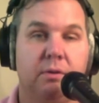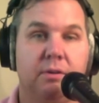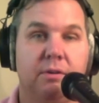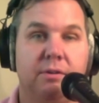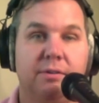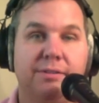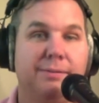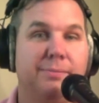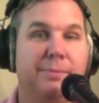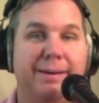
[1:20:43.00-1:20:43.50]

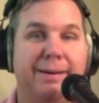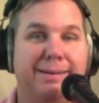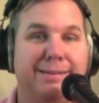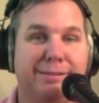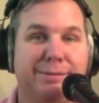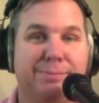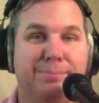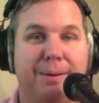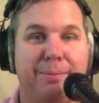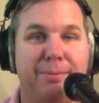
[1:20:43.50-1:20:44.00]
Somebody
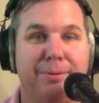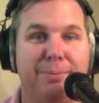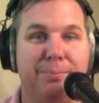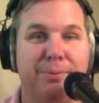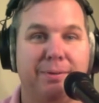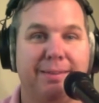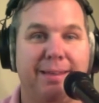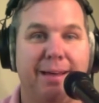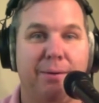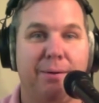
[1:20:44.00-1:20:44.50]
just probably
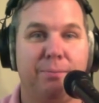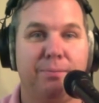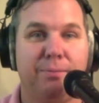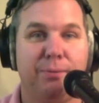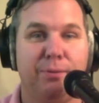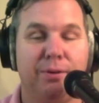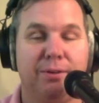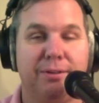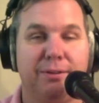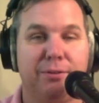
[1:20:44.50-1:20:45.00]
put that
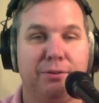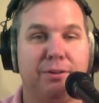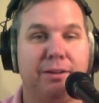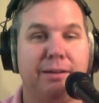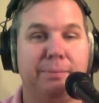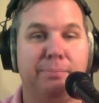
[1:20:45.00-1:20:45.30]
one little clip